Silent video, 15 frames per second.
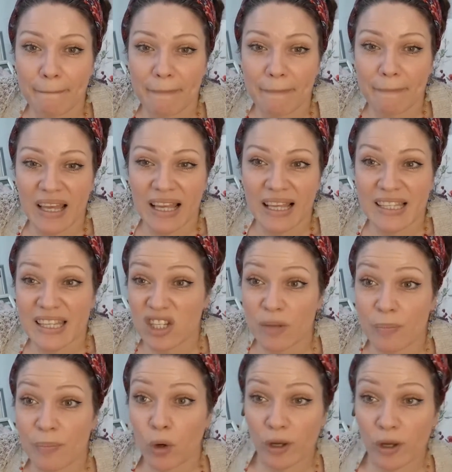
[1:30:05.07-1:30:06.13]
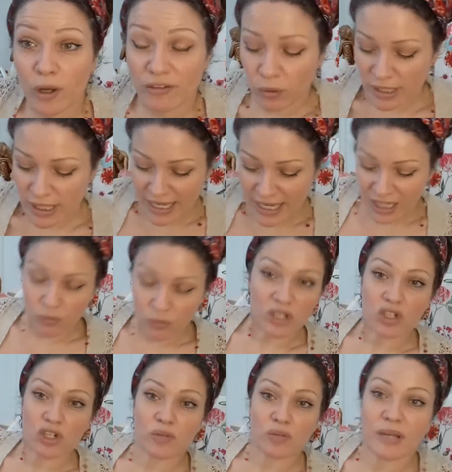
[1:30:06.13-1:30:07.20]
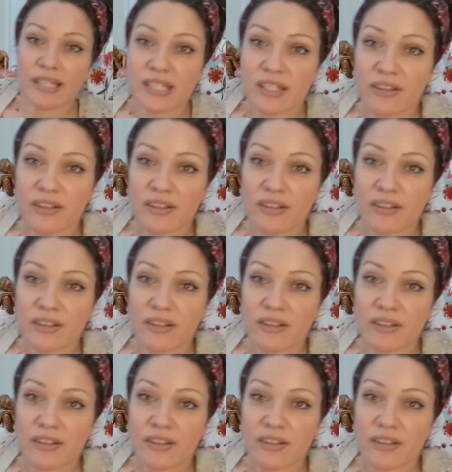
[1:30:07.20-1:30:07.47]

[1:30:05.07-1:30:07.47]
it's a supportive one today, which just means there